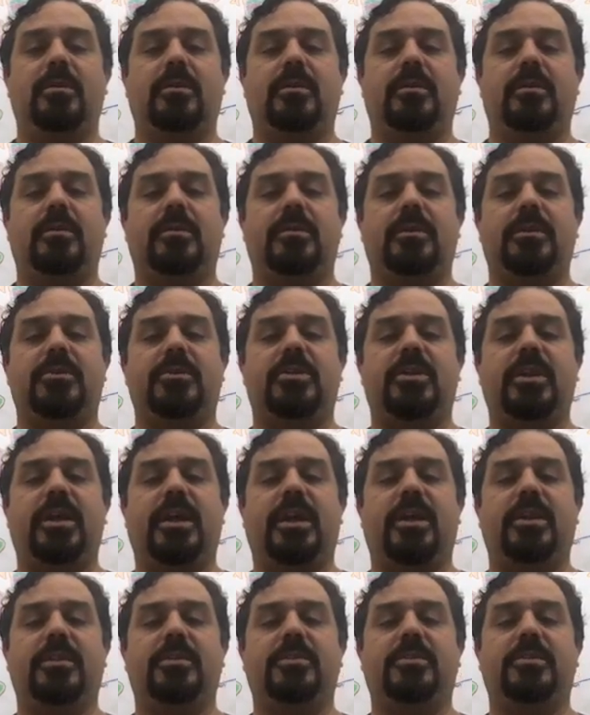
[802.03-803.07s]
The
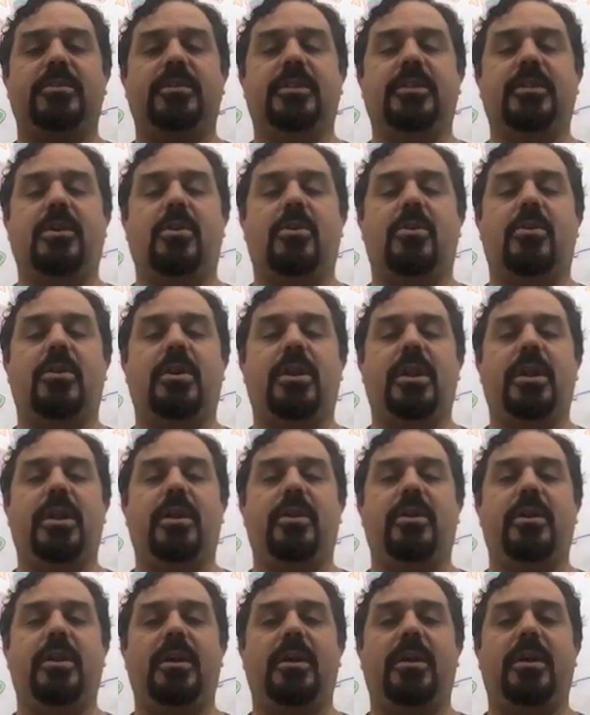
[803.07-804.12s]
chest and the heart
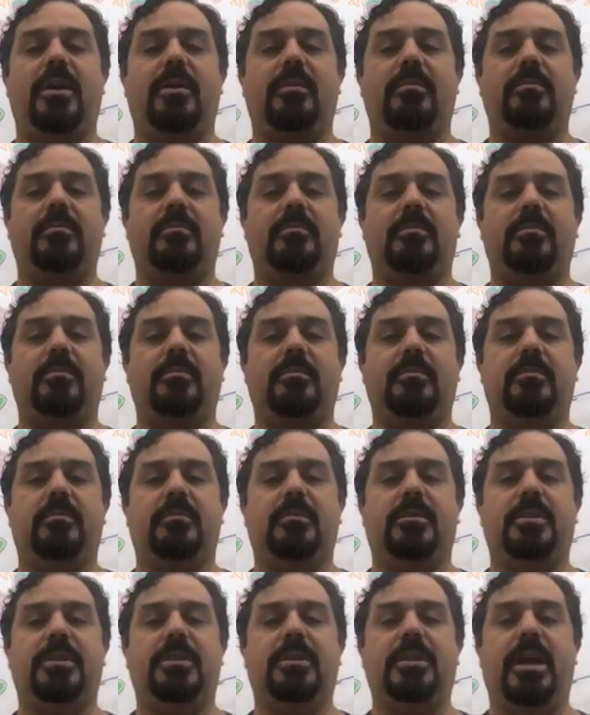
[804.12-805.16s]
area,
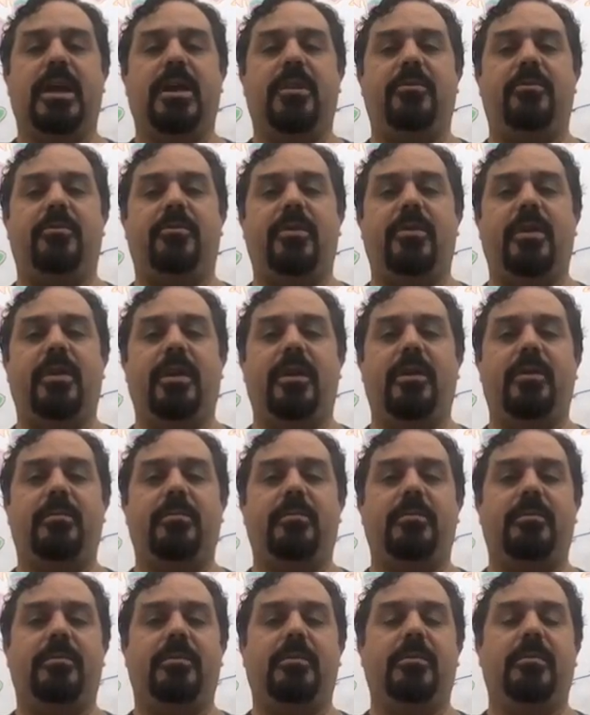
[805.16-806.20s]
the
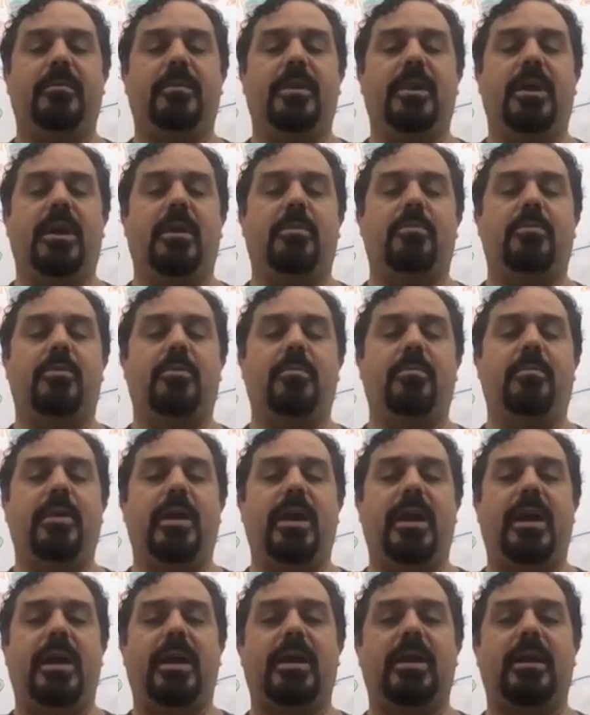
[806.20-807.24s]
diaphragm, the upper
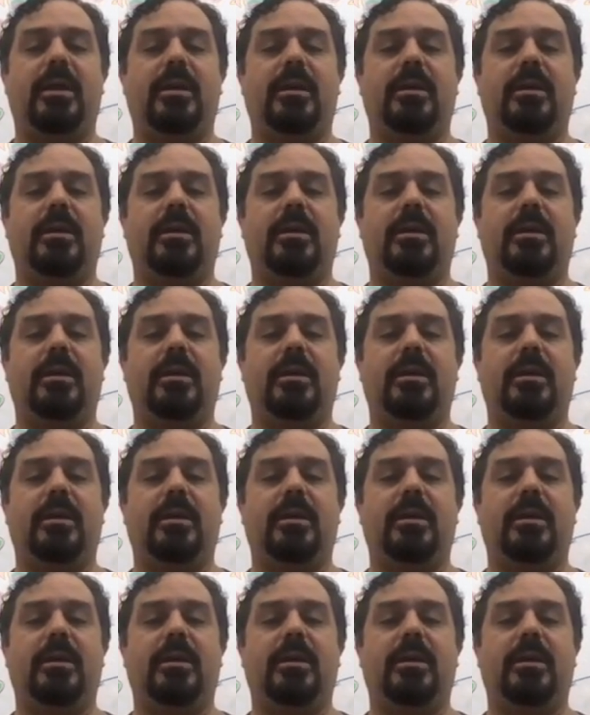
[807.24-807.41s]
back,